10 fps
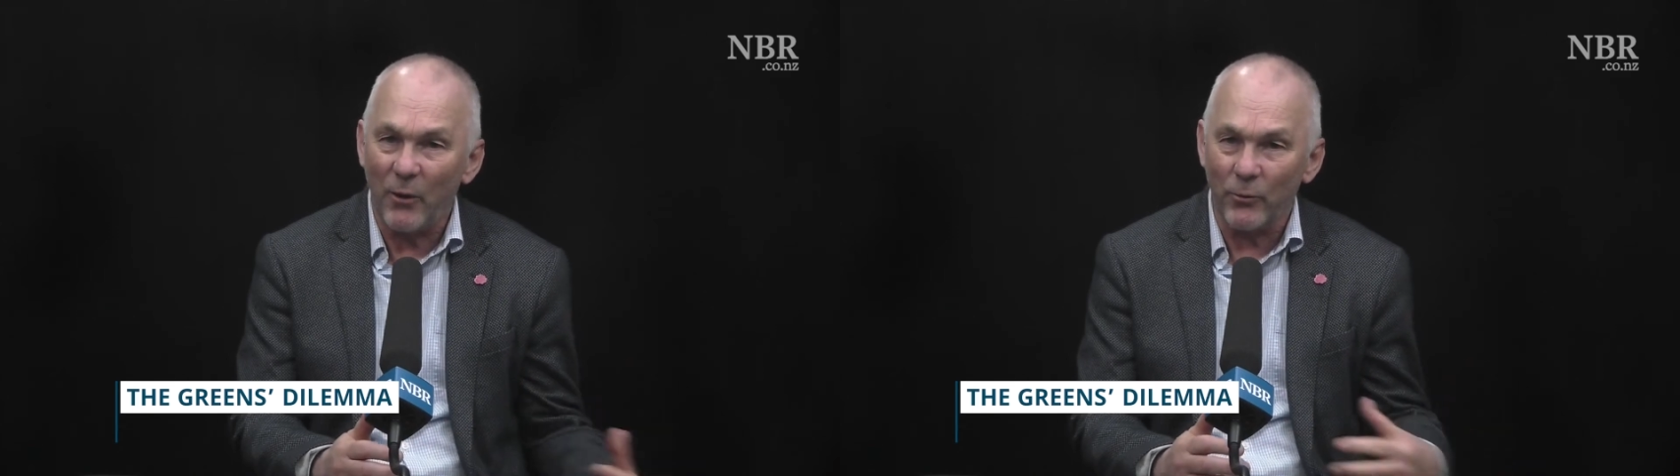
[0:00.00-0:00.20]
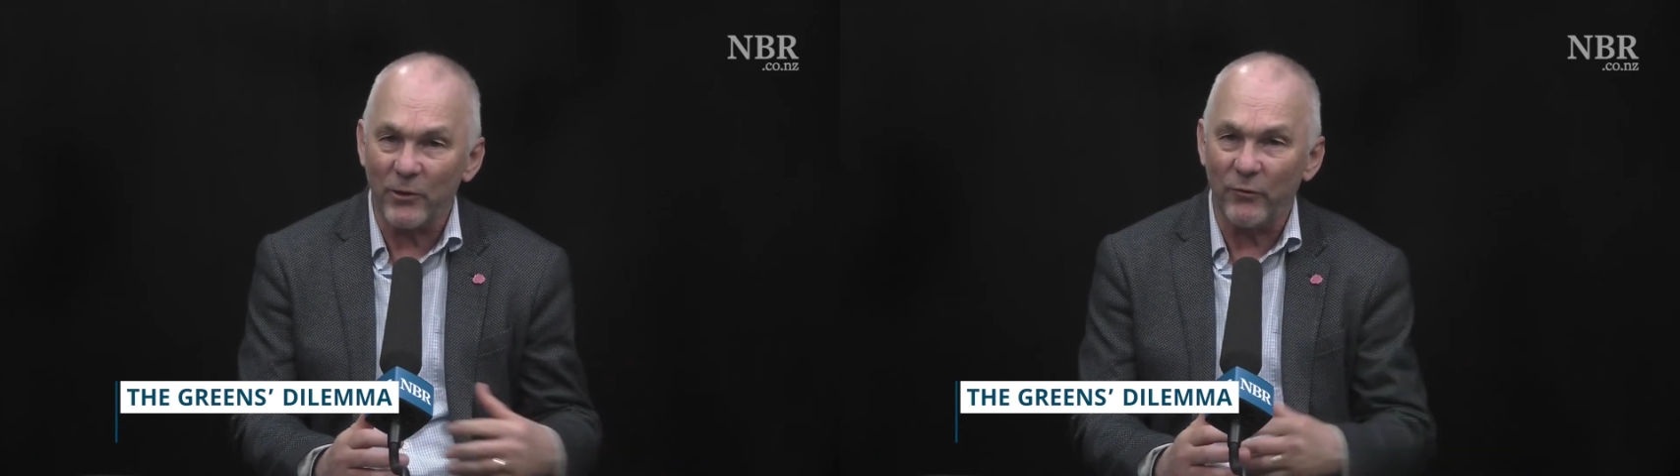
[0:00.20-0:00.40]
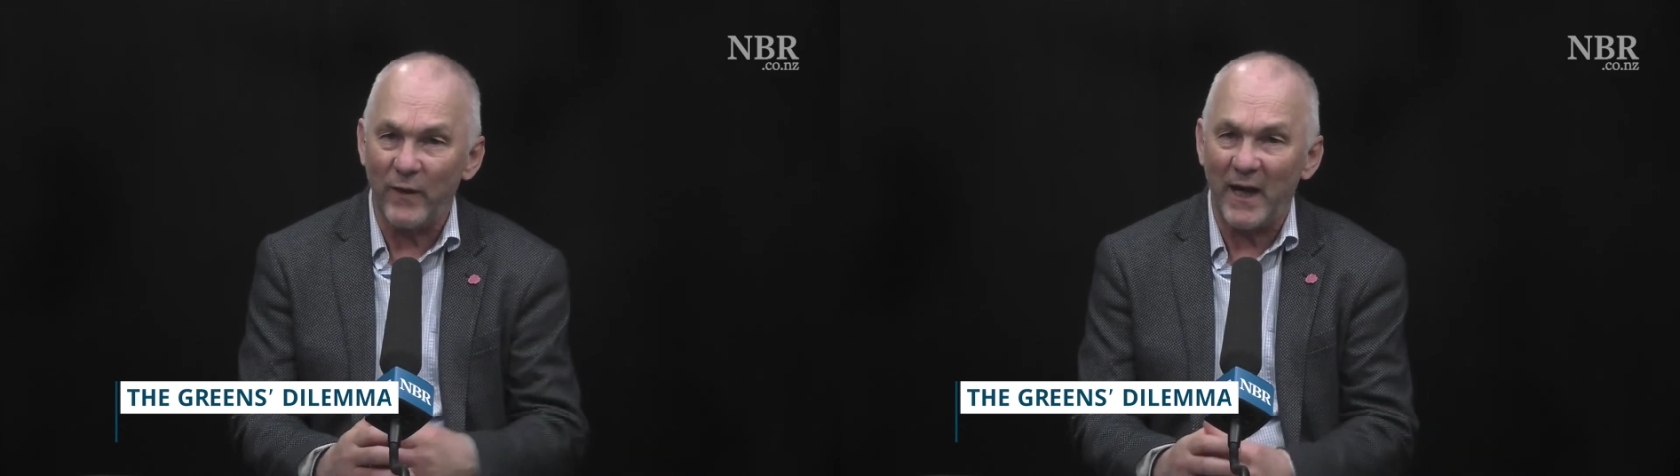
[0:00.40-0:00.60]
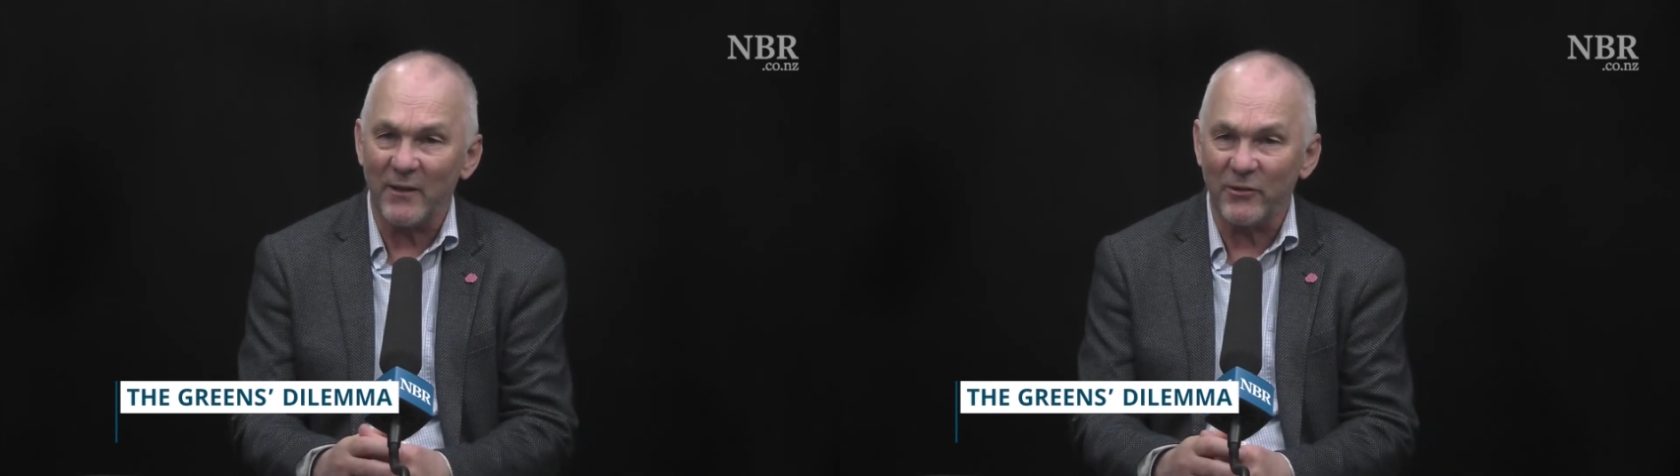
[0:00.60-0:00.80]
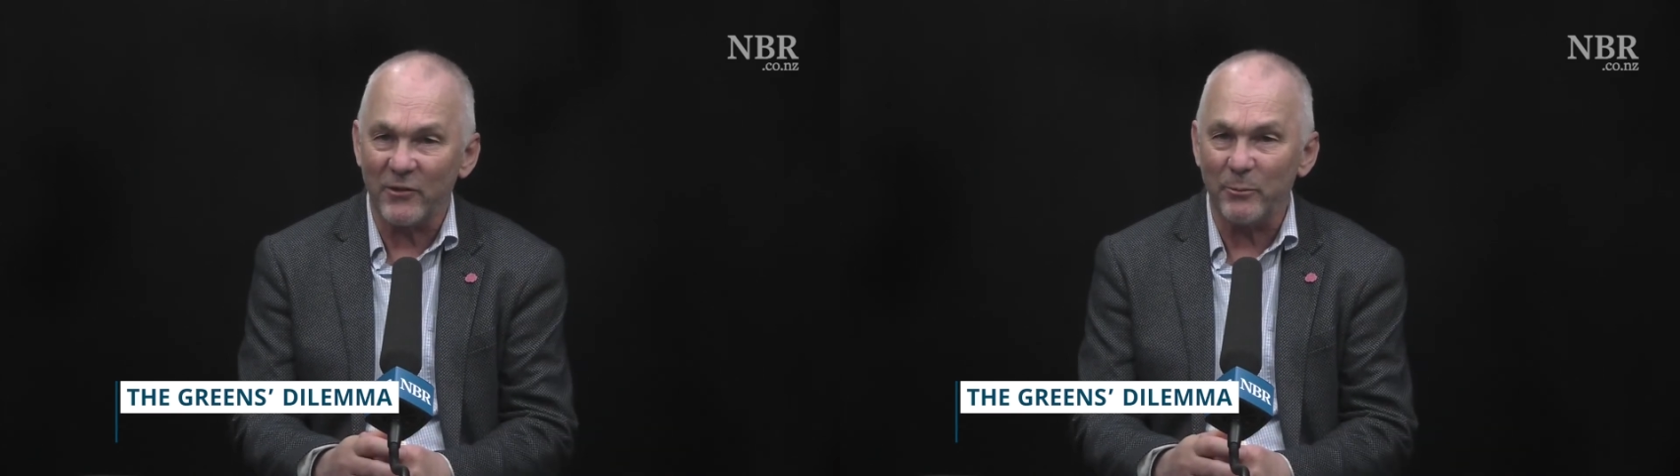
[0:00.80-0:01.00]
or as
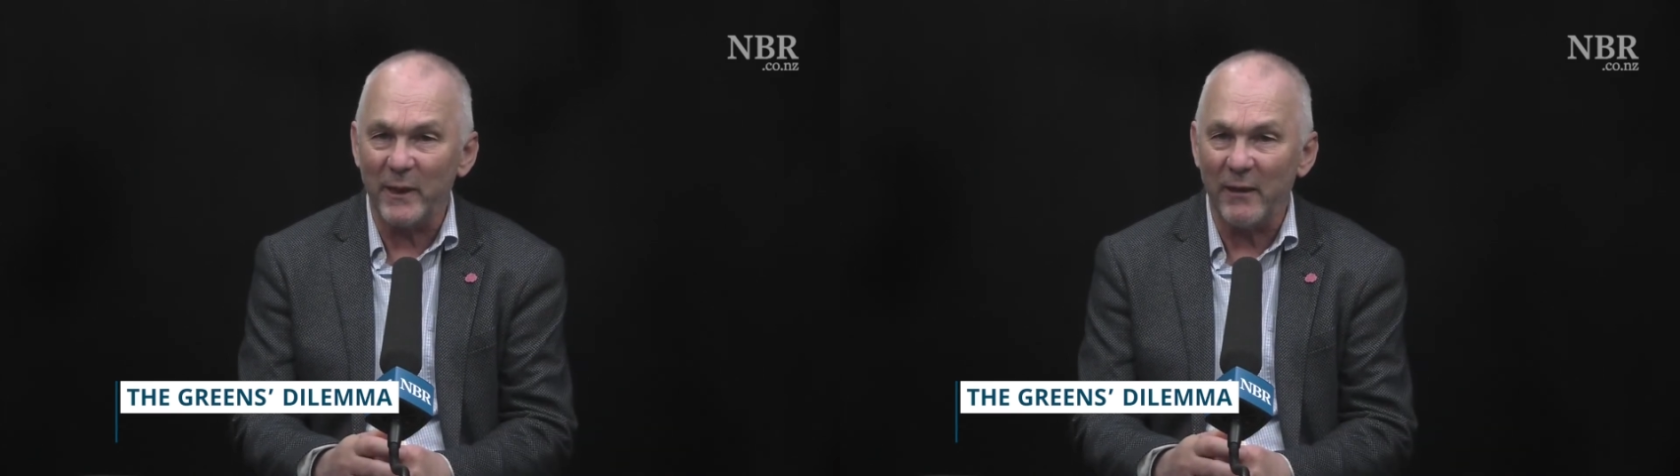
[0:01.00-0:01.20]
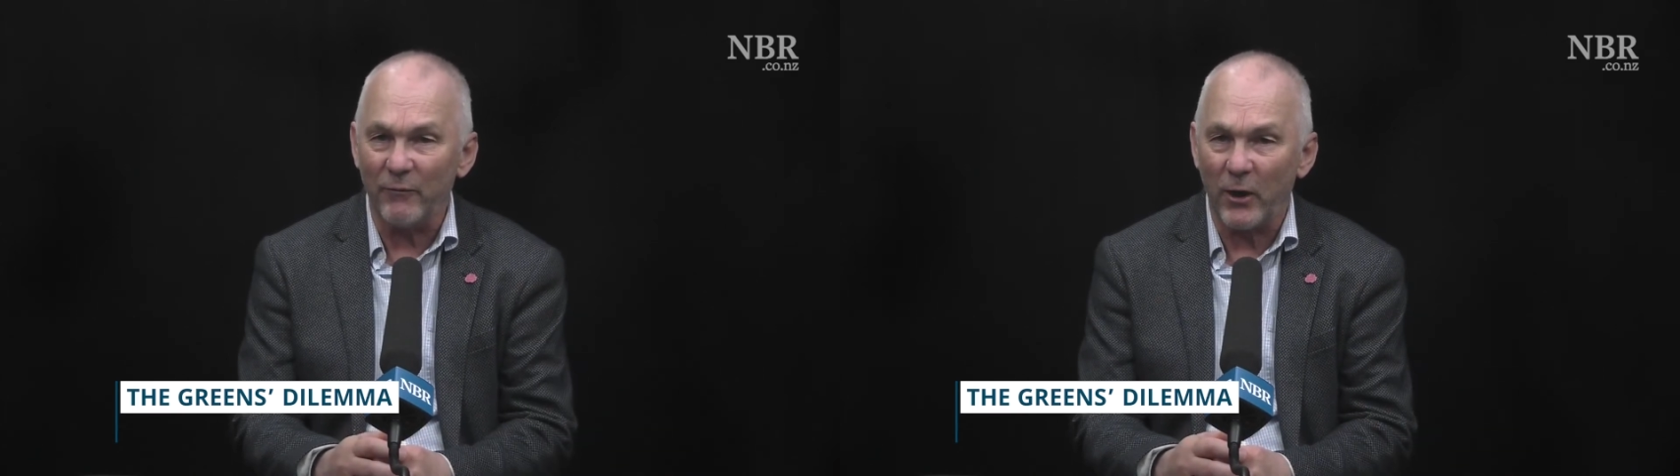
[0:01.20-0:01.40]
fast as many of